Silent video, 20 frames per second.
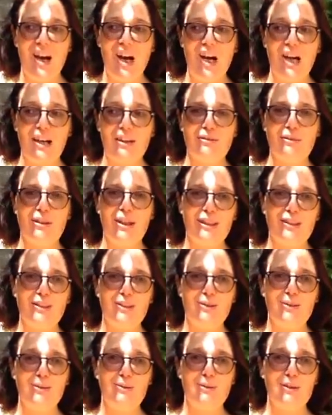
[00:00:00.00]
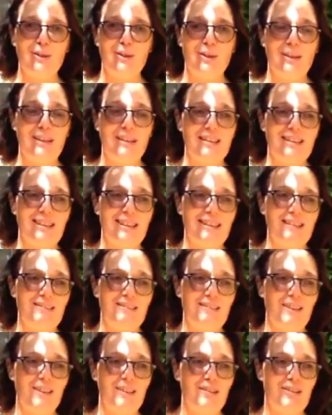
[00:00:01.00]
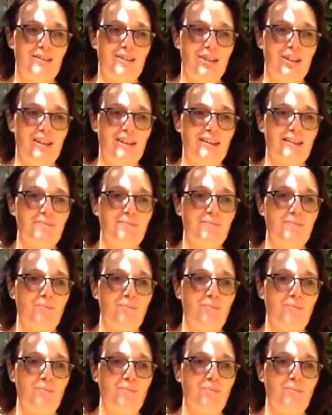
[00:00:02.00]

I've learnt an awful lot in the last year